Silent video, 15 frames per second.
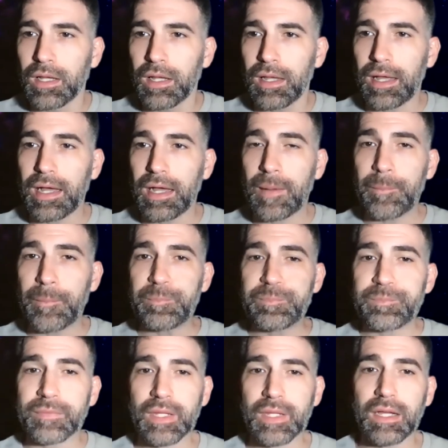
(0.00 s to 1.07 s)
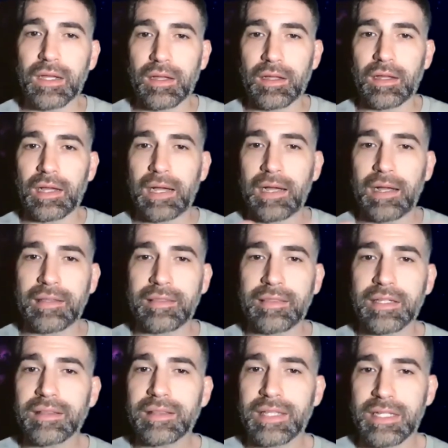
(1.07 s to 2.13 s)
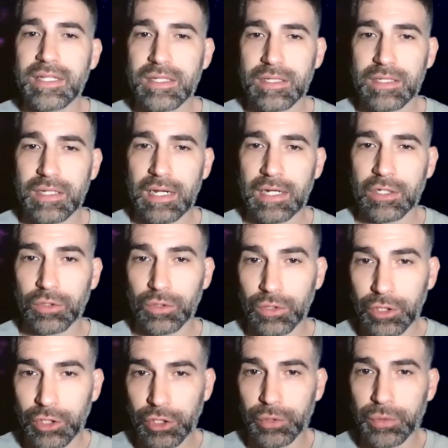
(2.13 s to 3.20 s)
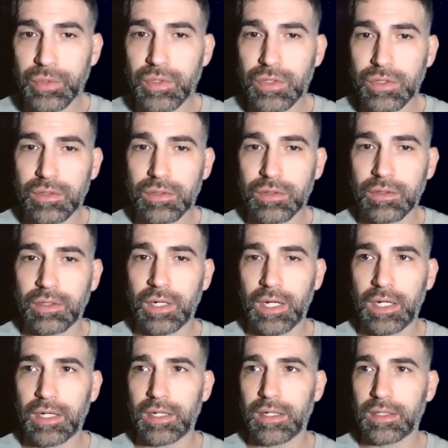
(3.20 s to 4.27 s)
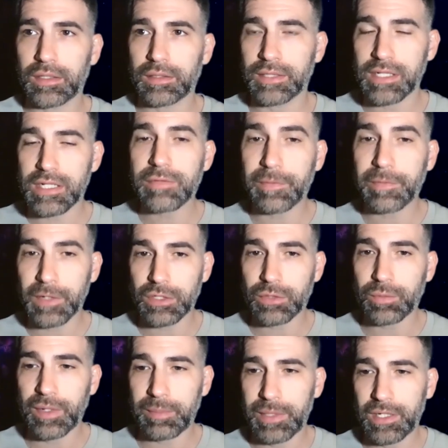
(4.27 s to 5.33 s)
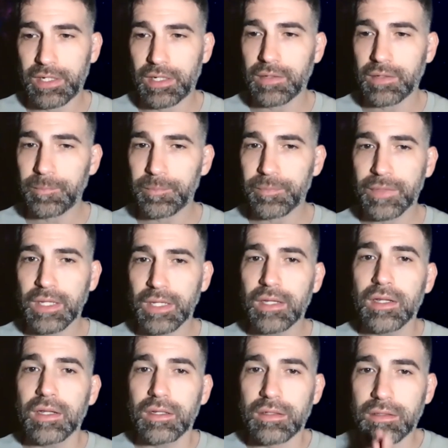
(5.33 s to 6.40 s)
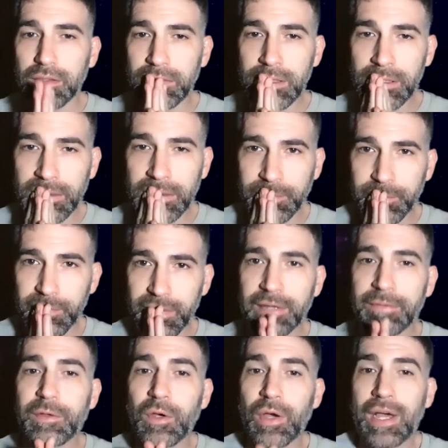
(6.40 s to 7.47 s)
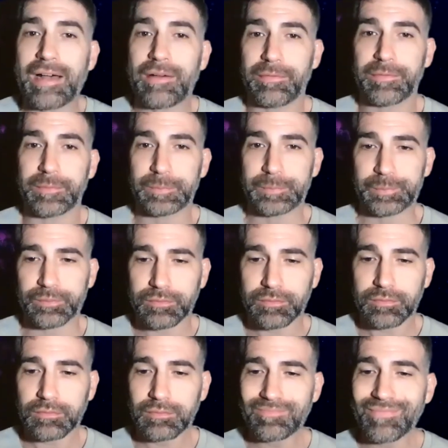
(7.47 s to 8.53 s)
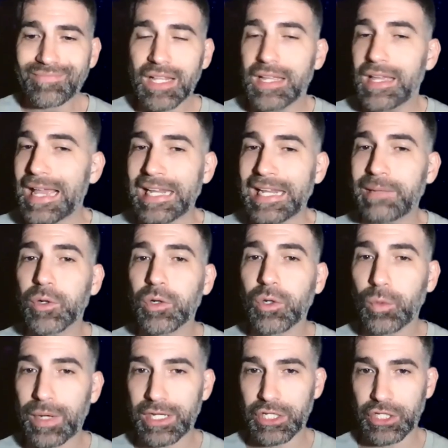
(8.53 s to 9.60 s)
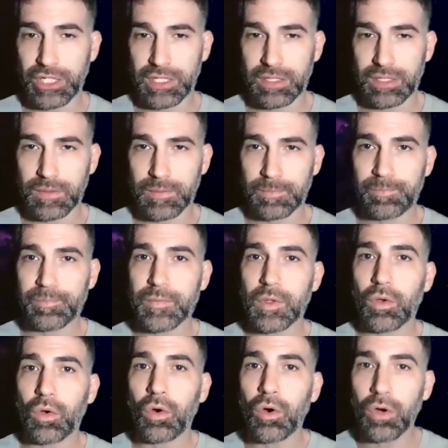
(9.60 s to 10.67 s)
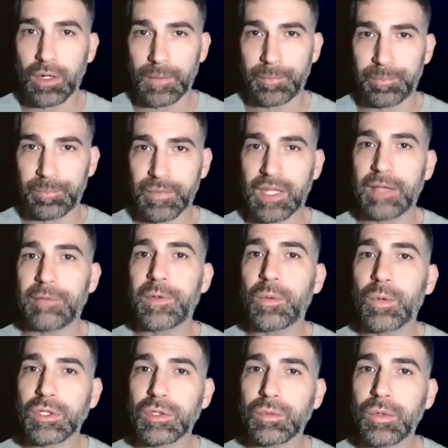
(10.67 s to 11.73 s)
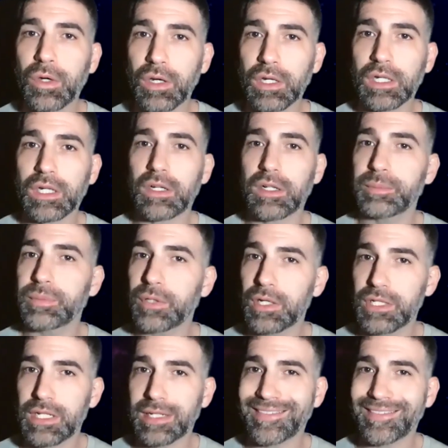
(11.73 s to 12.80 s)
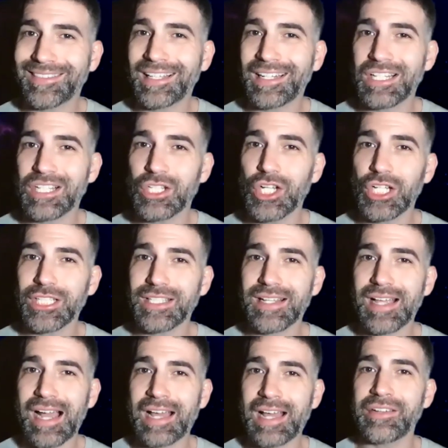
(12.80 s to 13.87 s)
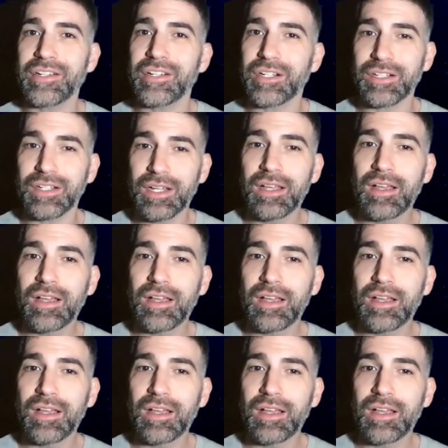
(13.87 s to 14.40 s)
I think this concludes this first webinar. If you have any more questions, or if you want to work on a project that is not under